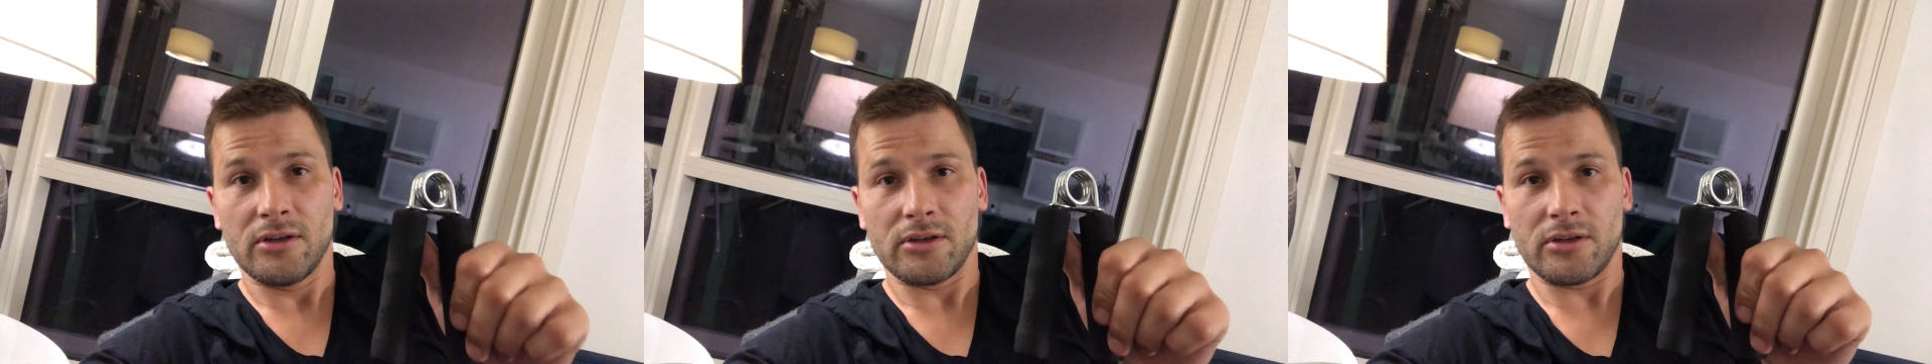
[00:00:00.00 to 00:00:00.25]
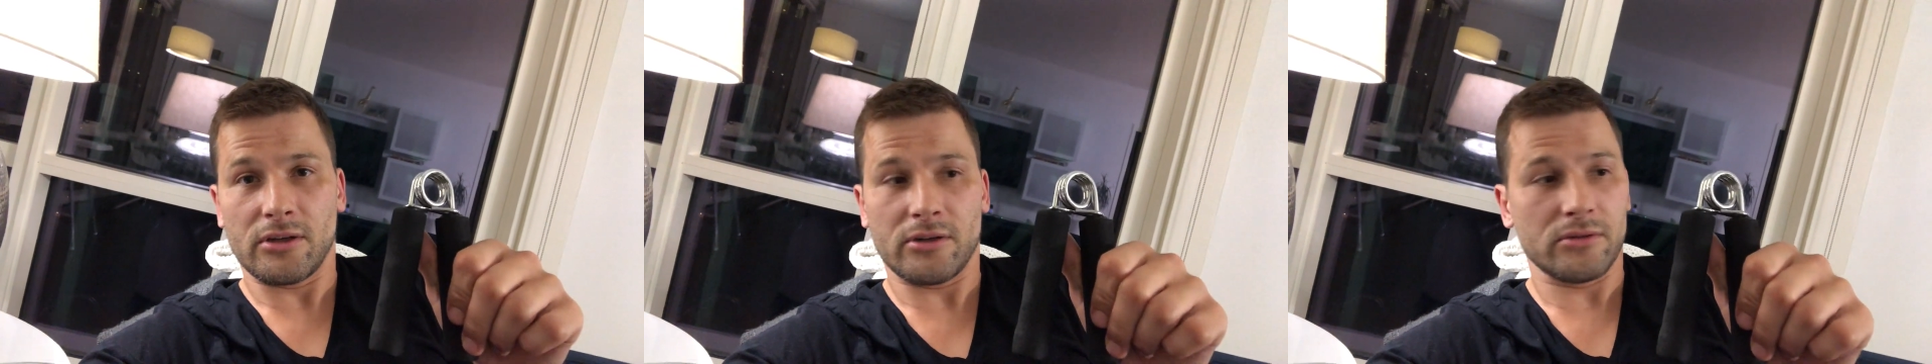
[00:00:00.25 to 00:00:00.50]

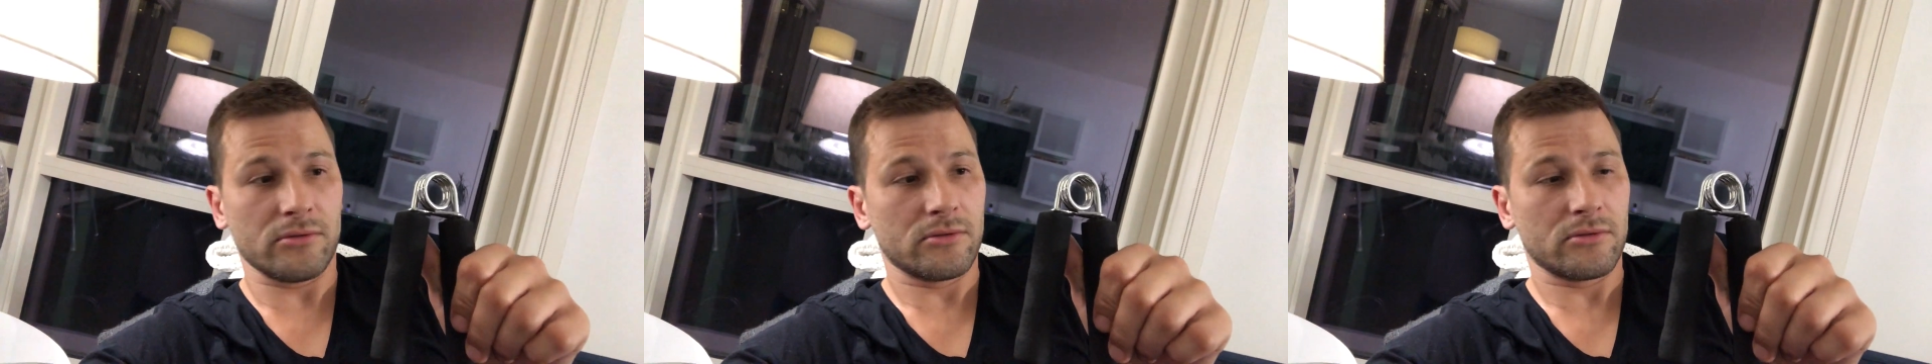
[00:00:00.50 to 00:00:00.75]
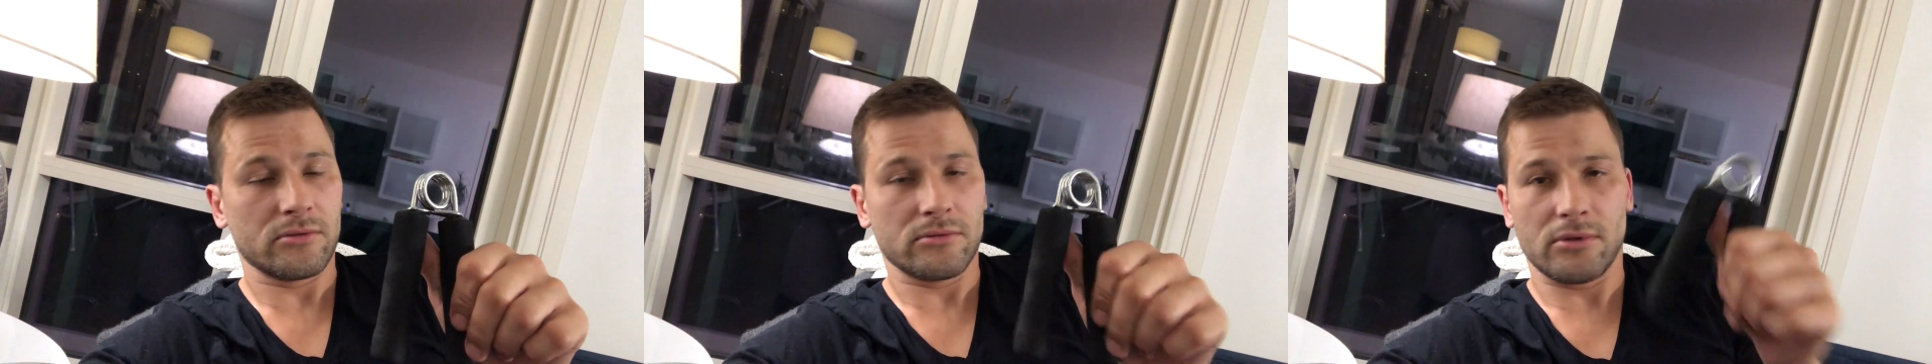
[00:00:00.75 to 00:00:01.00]
you know.
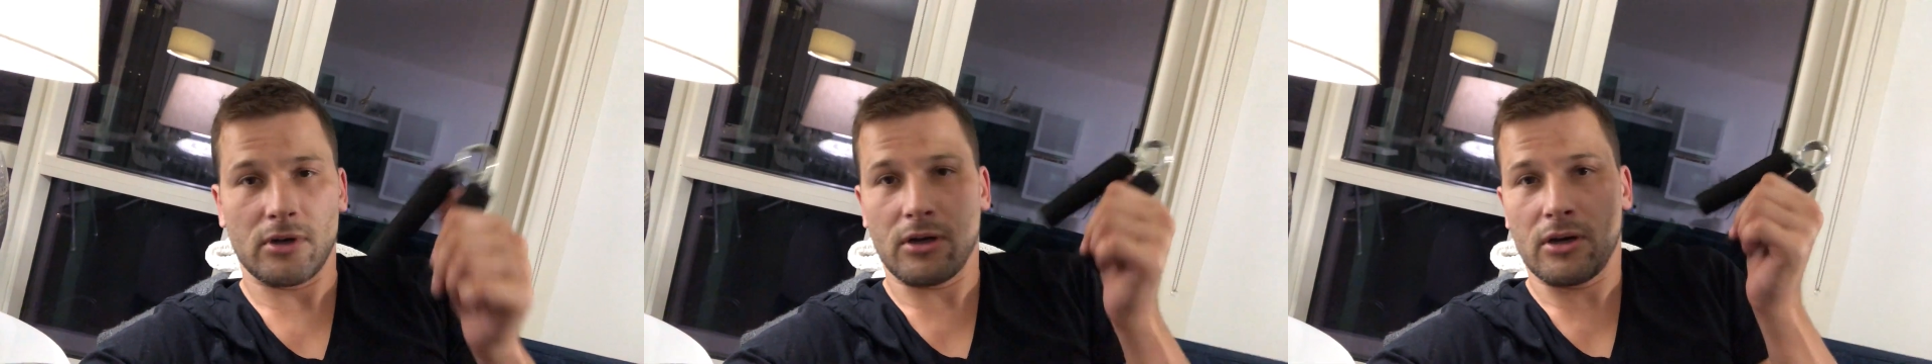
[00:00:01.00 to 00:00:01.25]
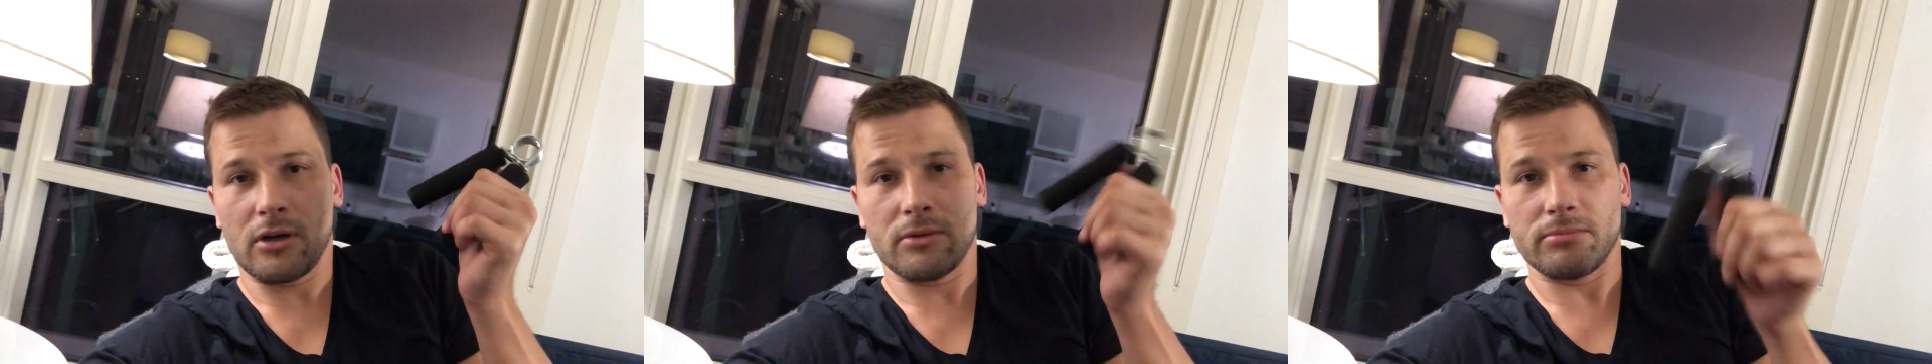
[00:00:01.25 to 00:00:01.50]

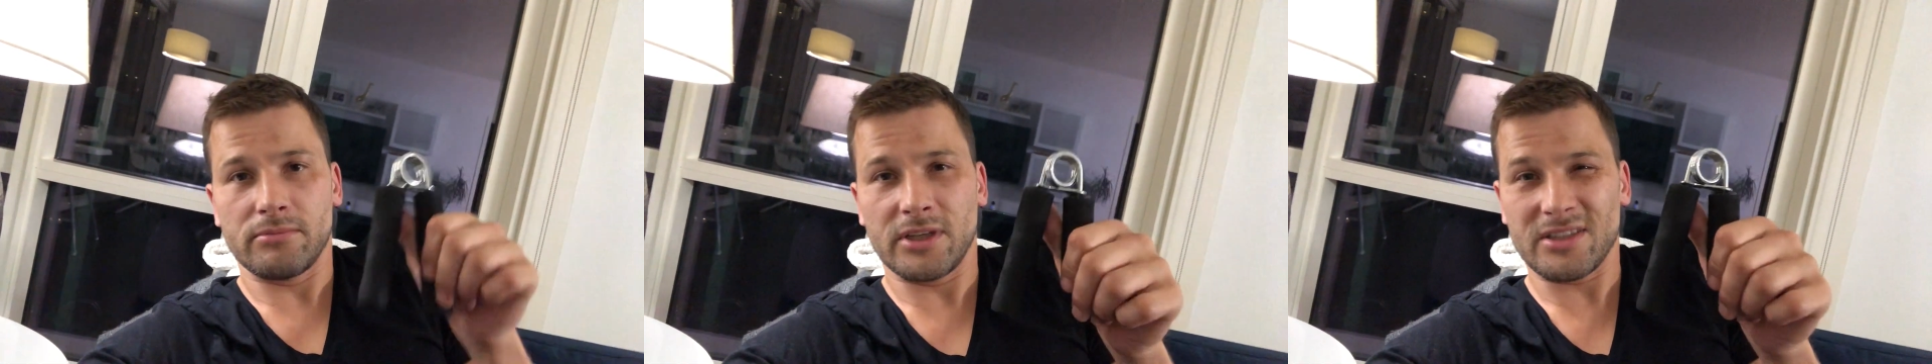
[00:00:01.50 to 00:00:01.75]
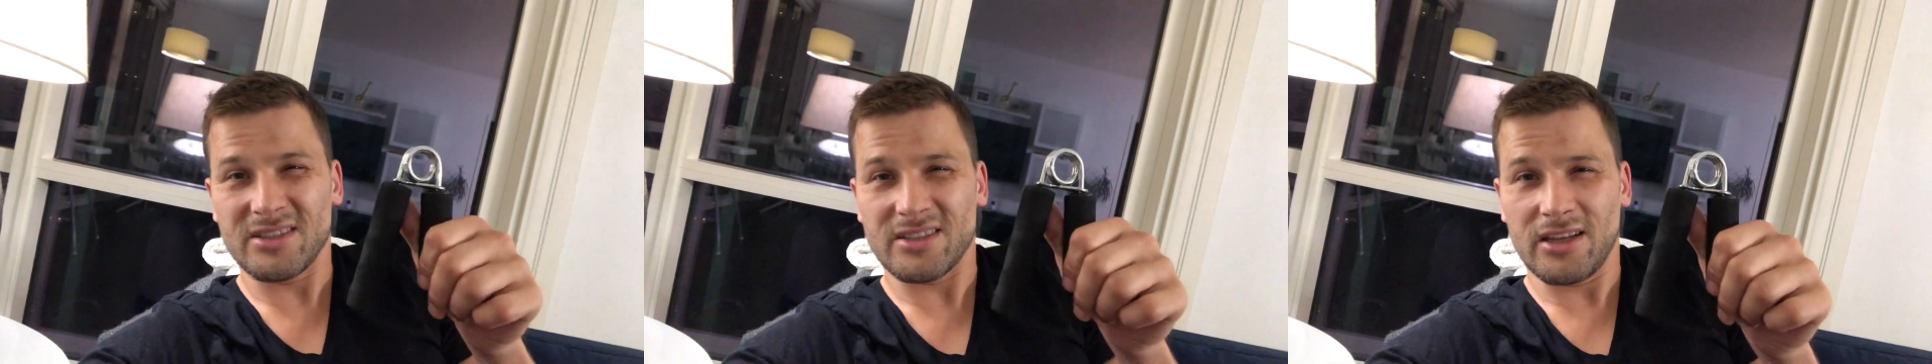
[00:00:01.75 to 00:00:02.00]

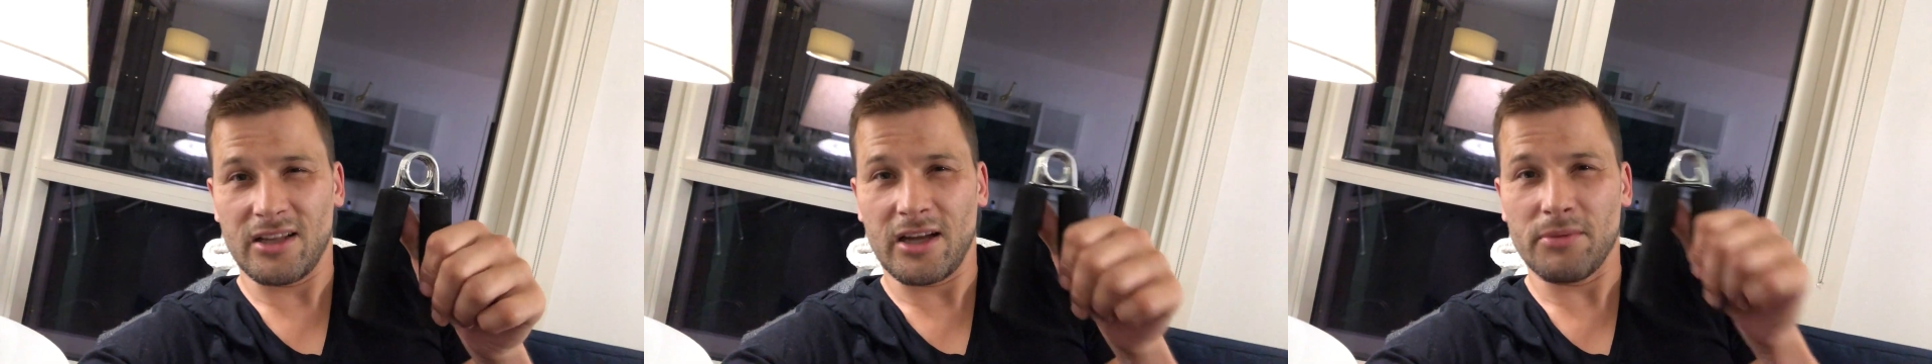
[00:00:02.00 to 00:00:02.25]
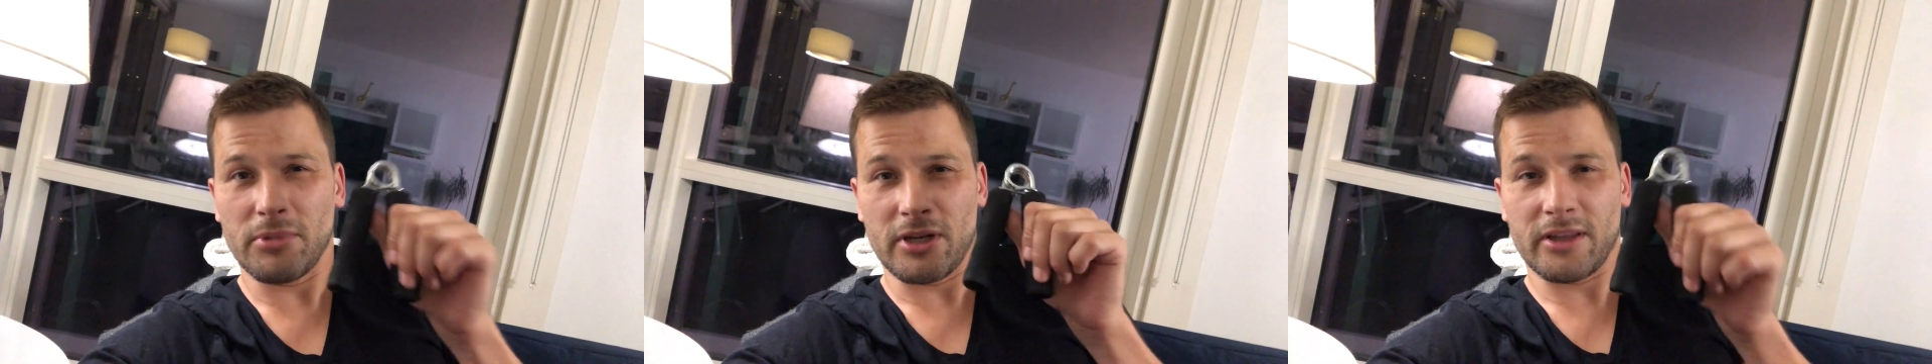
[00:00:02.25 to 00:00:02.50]
Doesn't say a
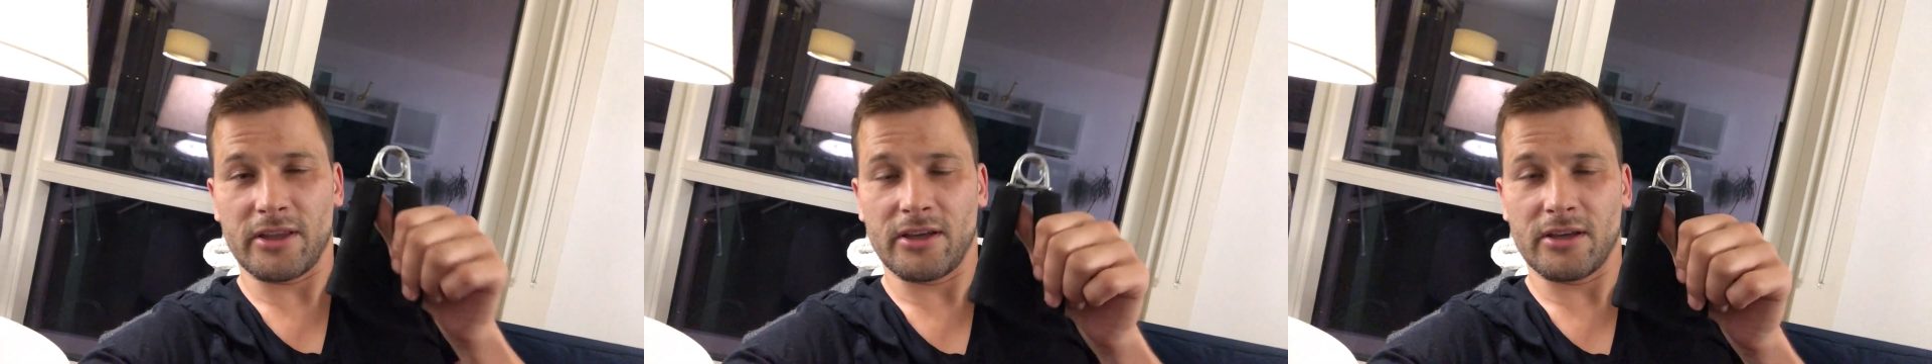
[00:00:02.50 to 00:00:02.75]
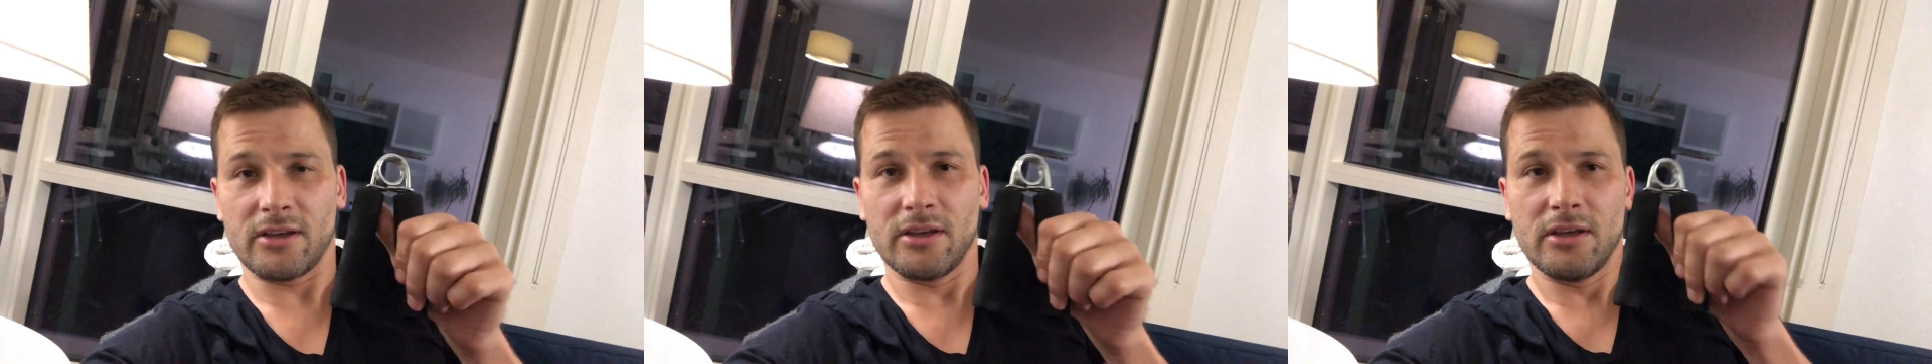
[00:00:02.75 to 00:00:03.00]
lot, but I
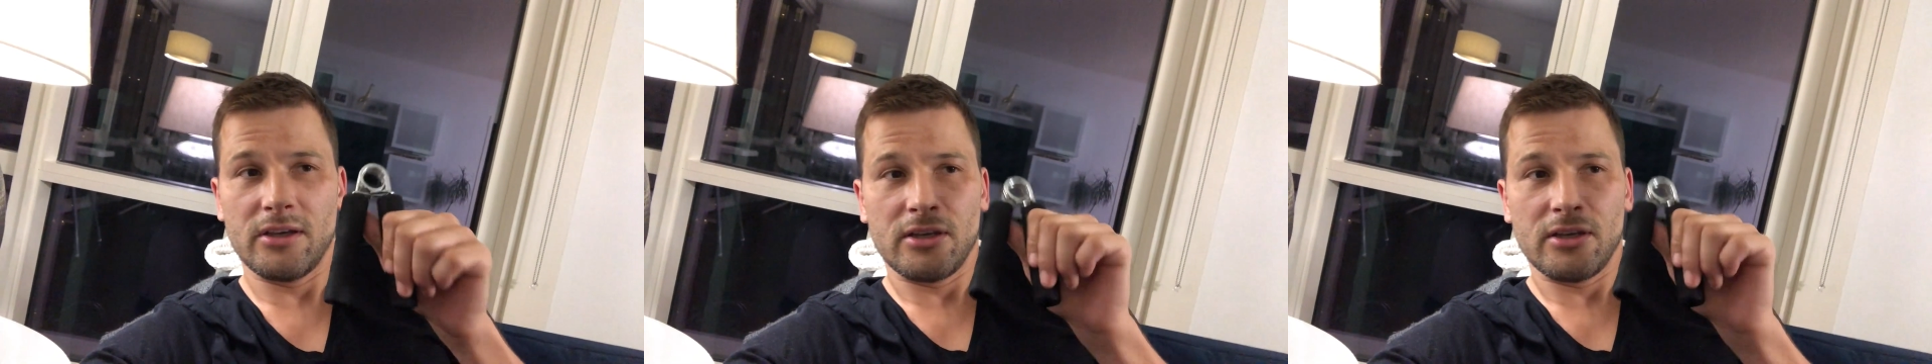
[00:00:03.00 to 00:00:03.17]
think